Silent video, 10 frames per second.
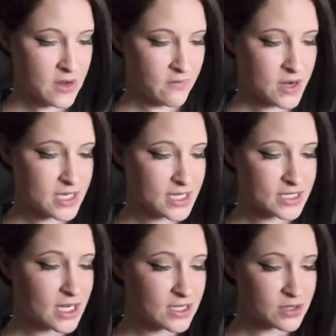free
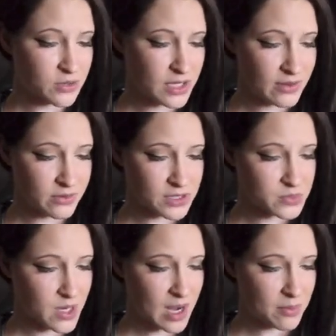testosterone levels
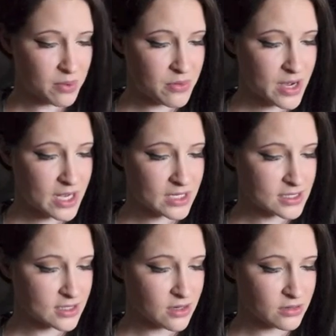were at
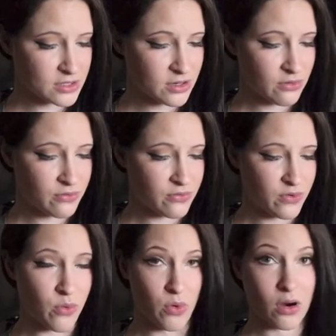
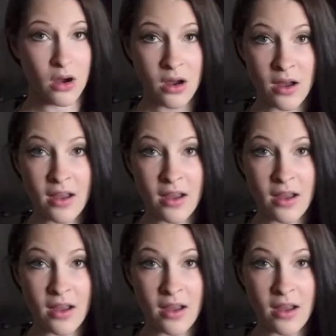0.004,